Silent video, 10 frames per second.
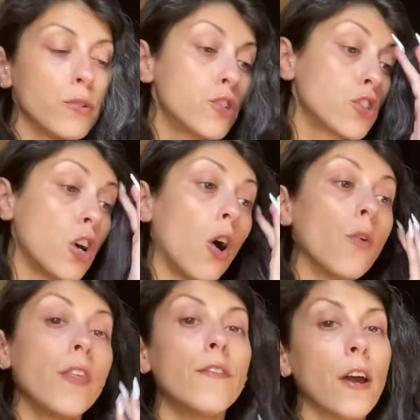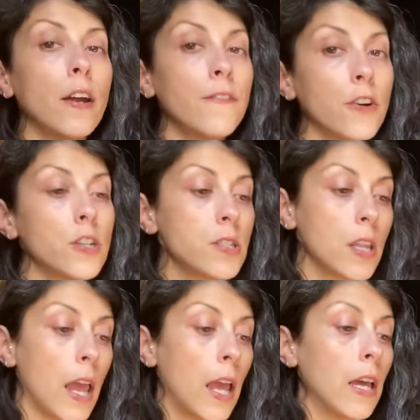So the very first
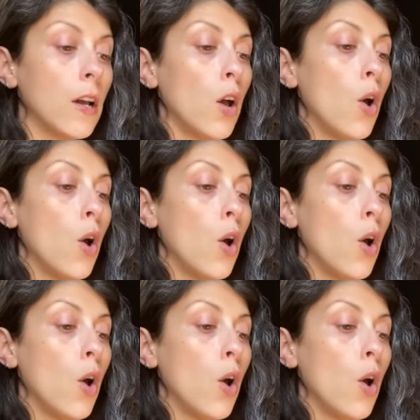thing